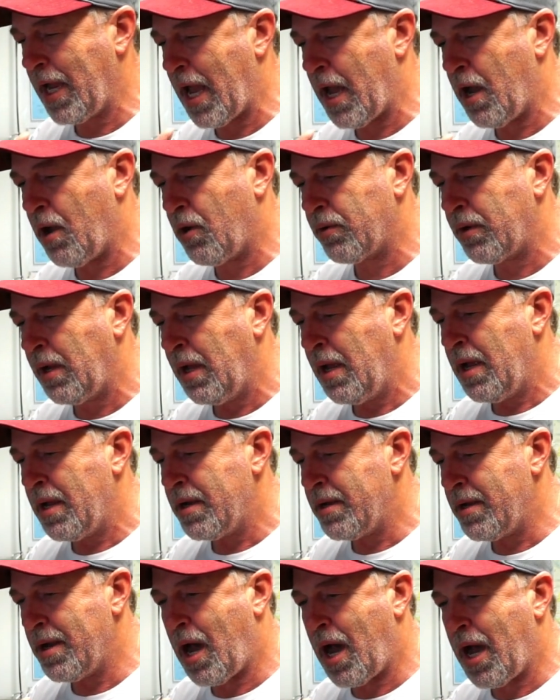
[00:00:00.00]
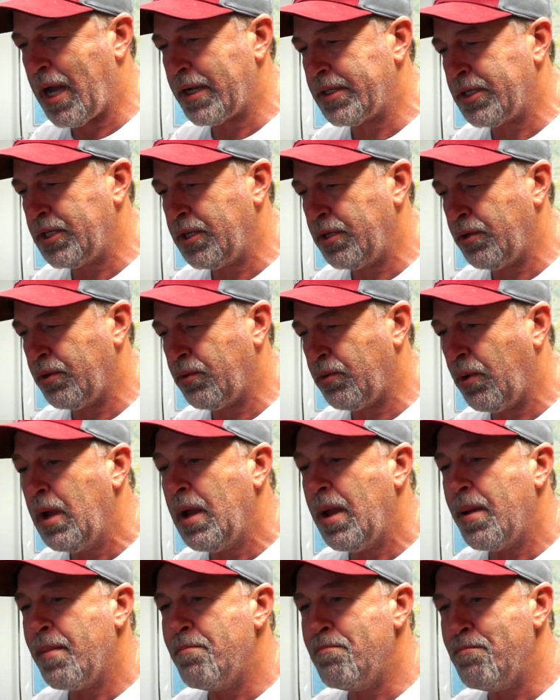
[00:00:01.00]
out not to
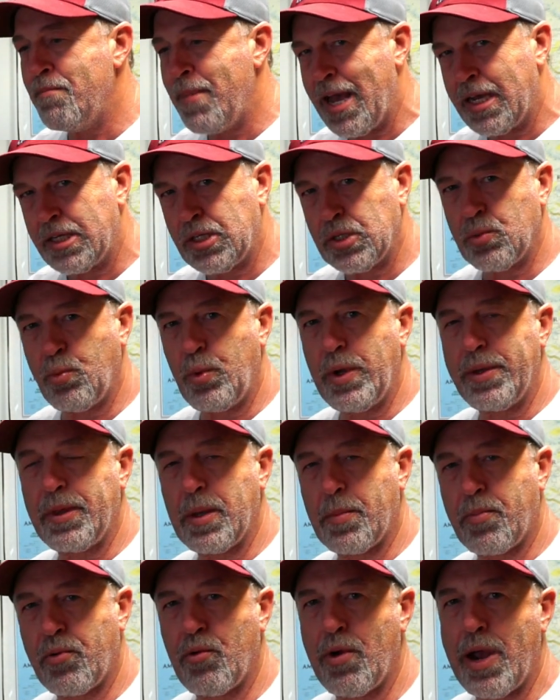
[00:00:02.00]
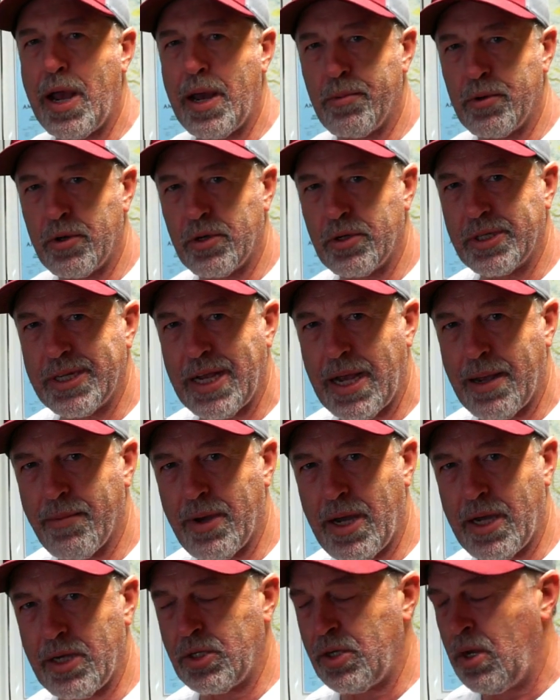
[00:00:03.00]
mess with the parameters that
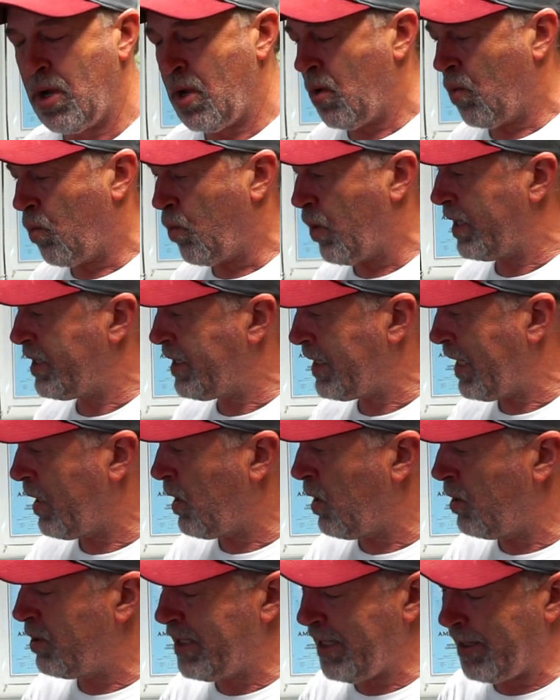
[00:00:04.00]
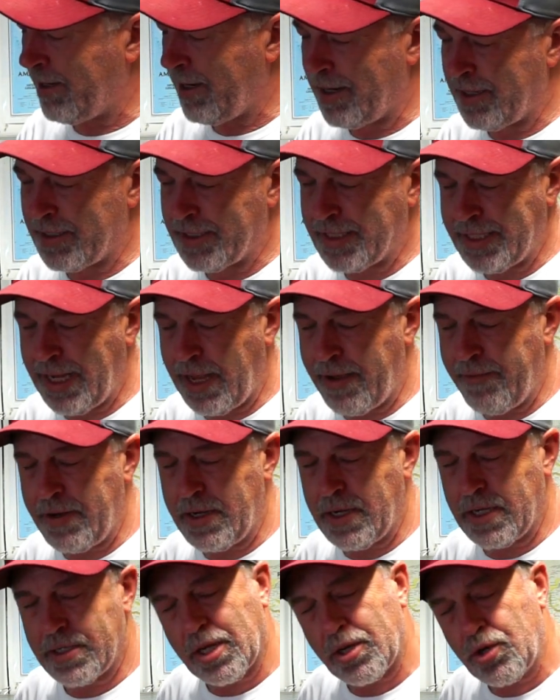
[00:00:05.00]
much. Once it goes in at a
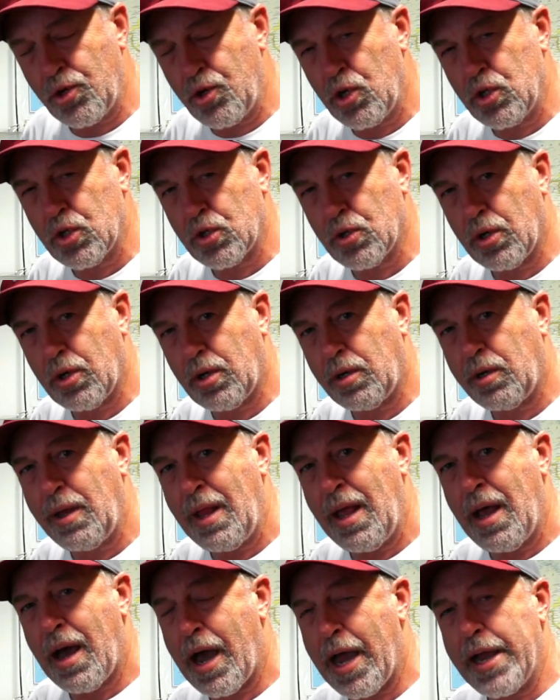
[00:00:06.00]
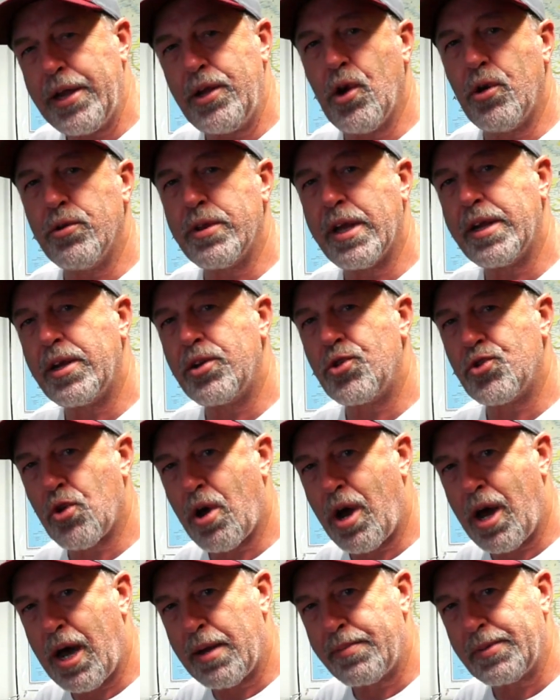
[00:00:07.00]
7, it's a neutral. I know that it
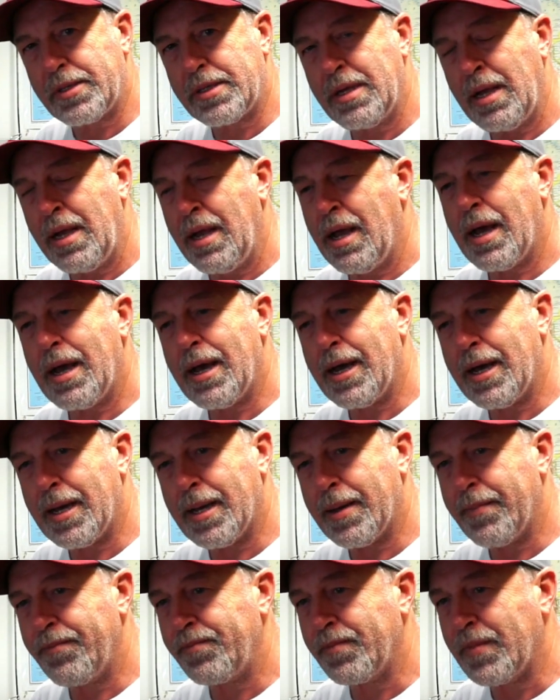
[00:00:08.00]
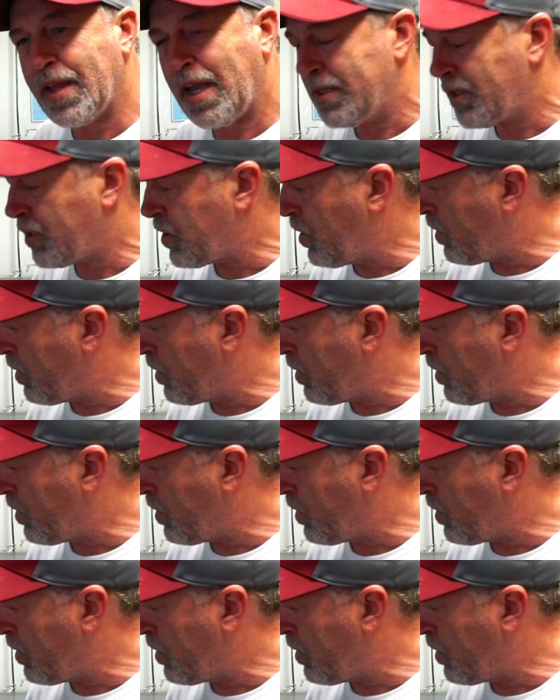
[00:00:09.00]
drops, and so